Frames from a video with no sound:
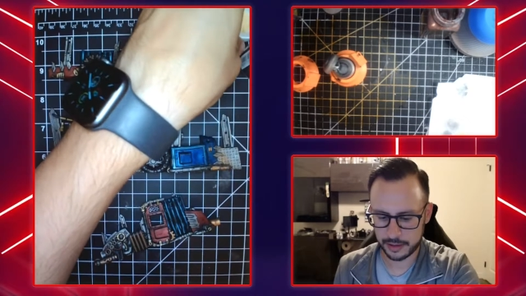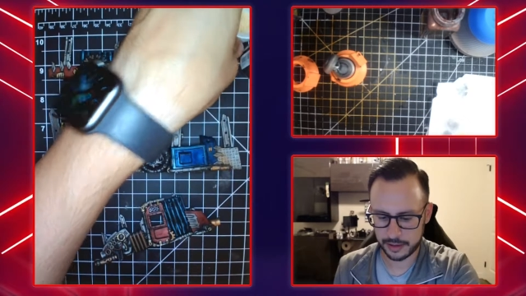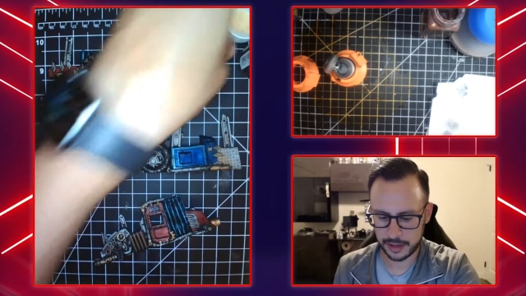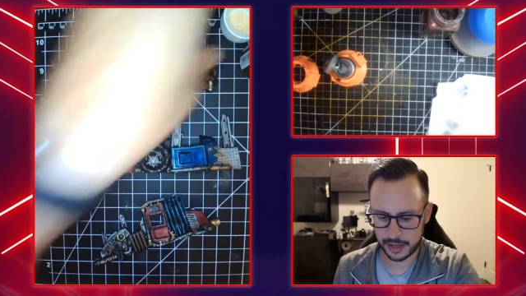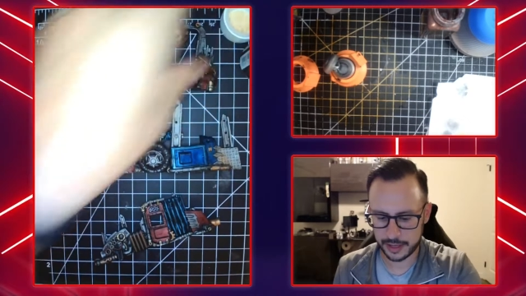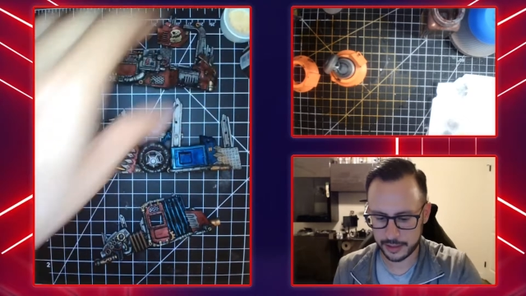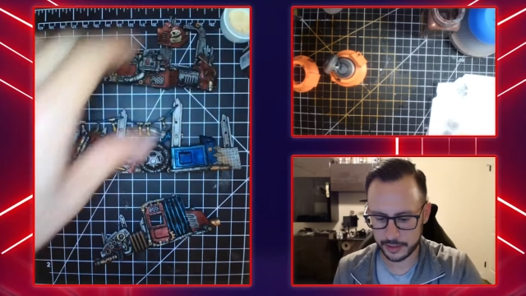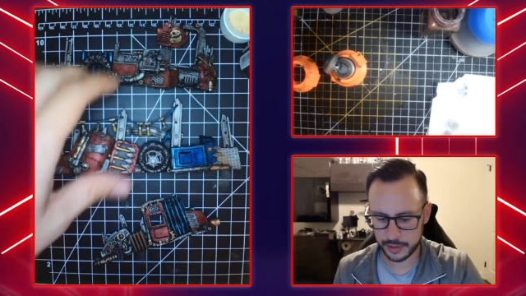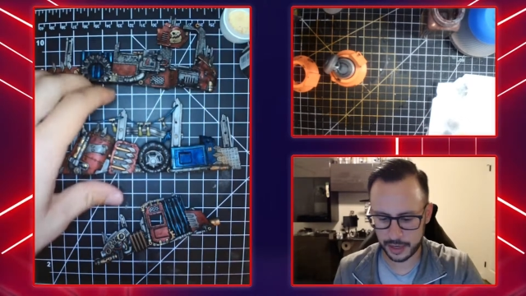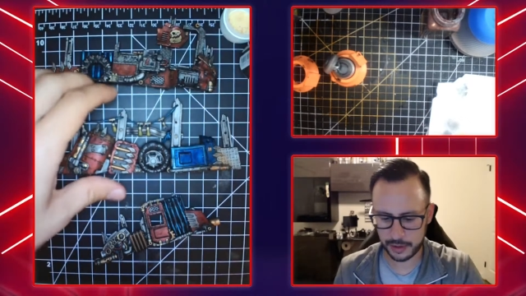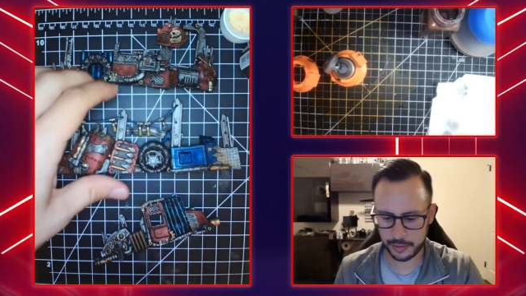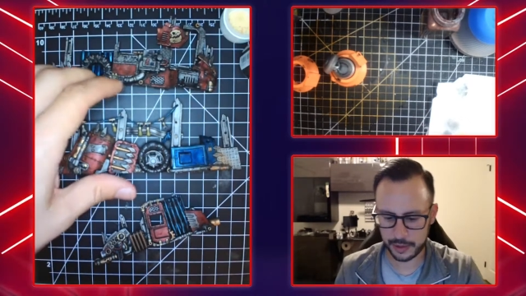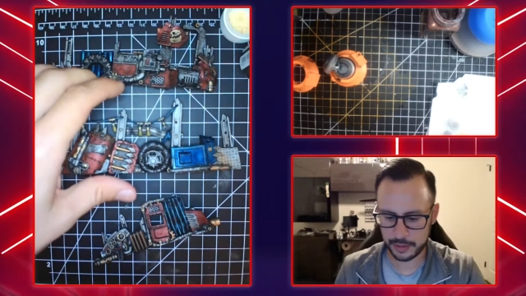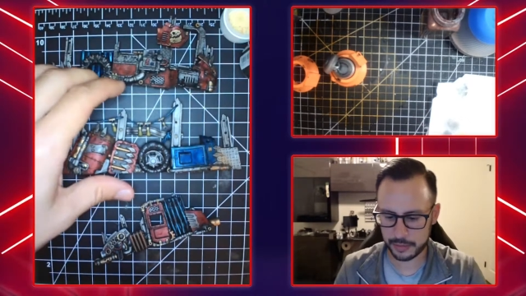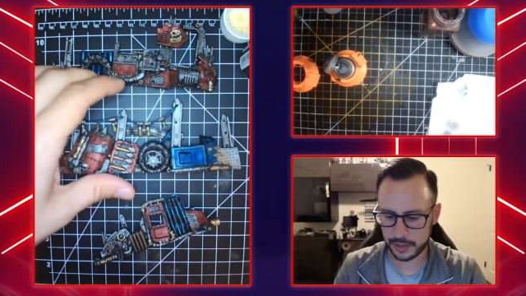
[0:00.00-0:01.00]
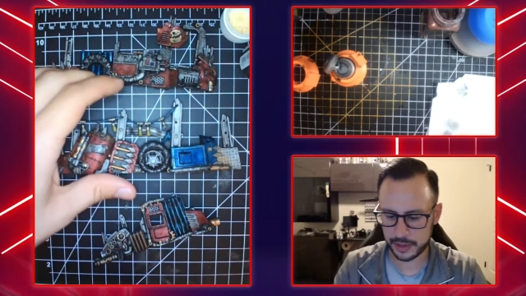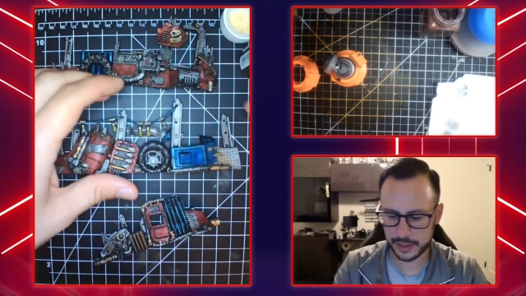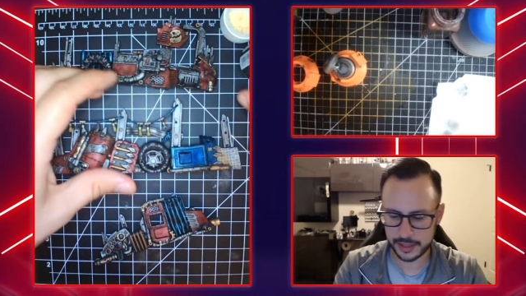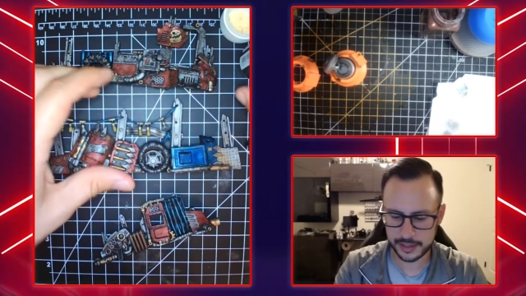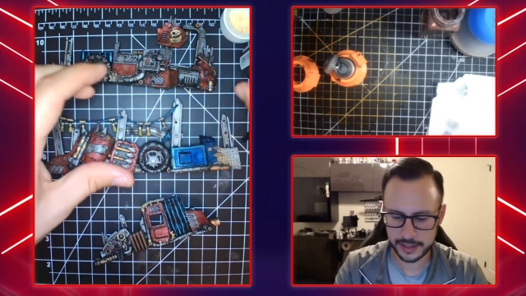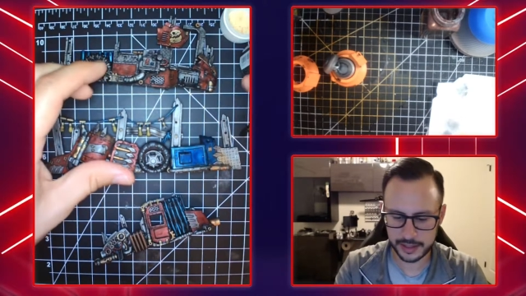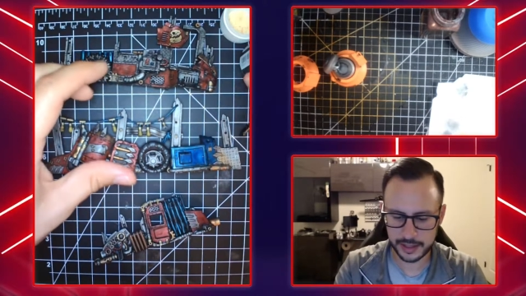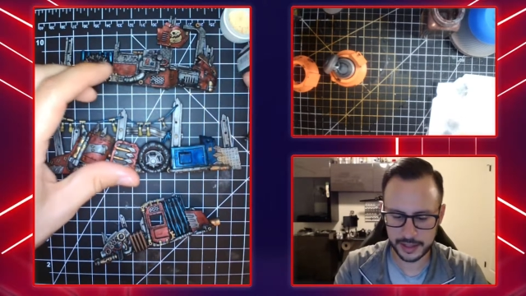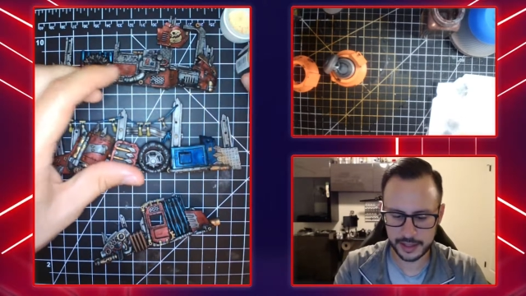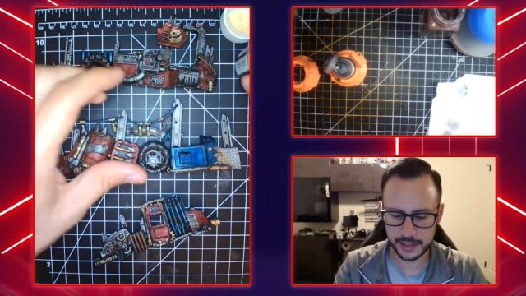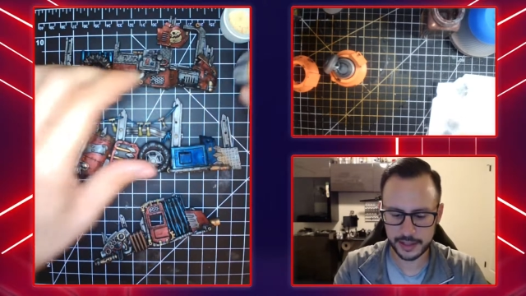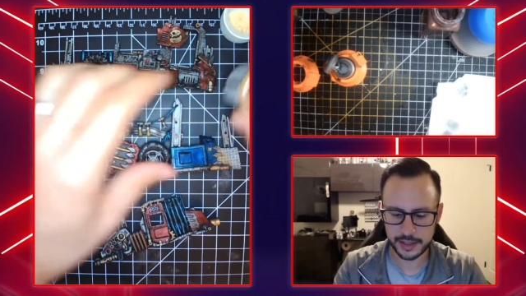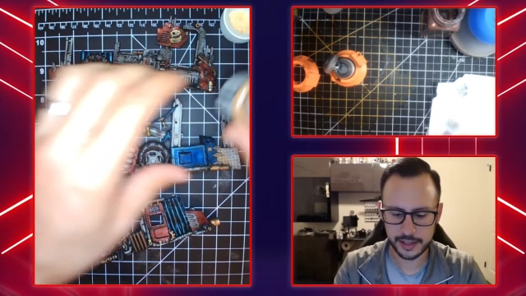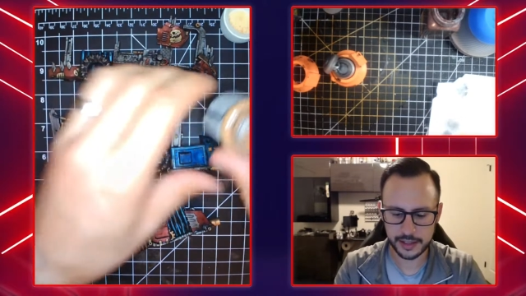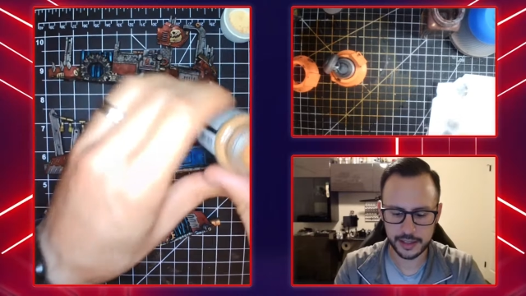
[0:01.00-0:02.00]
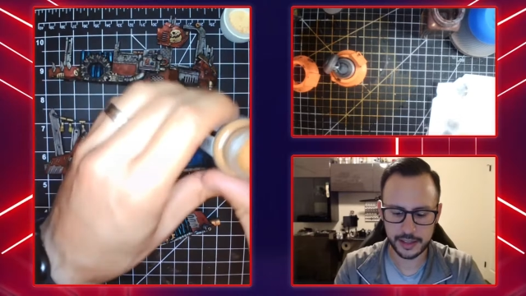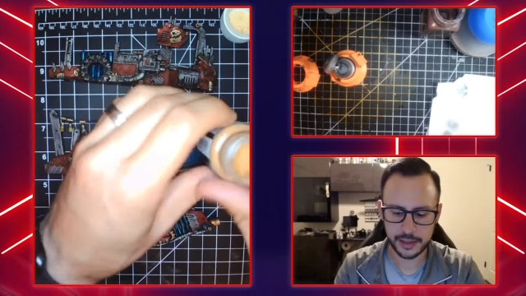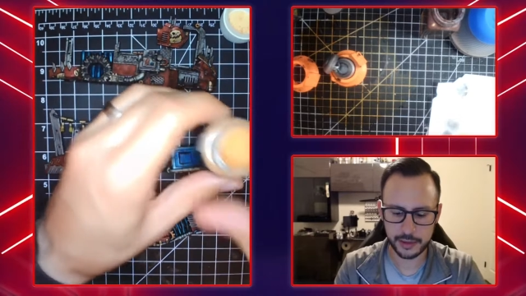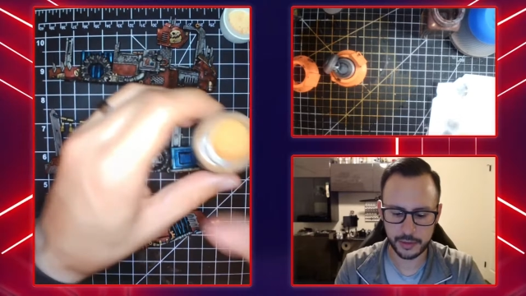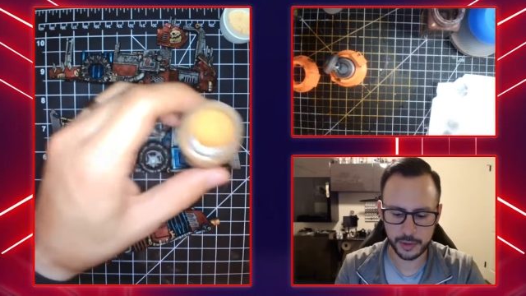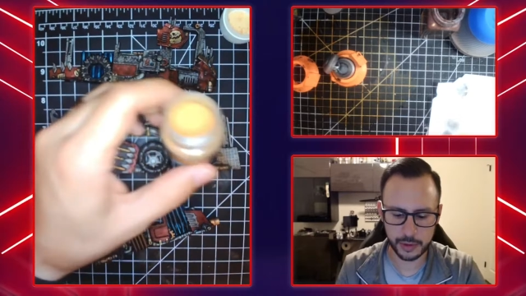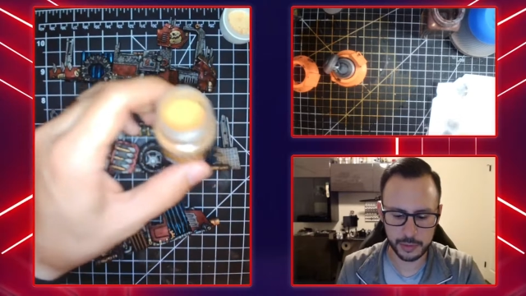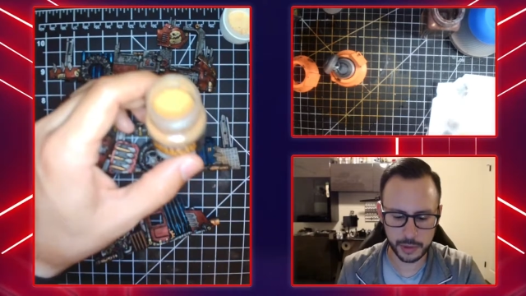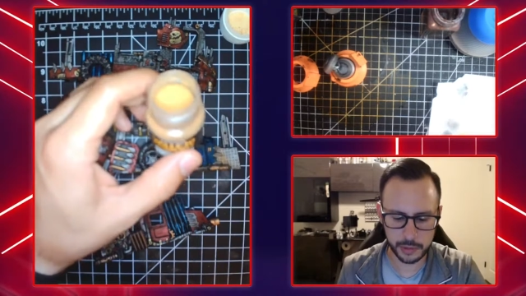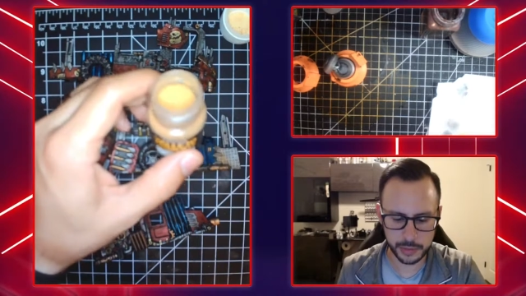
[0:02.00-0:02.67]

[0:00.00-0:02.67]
I do not want to put this in the Robo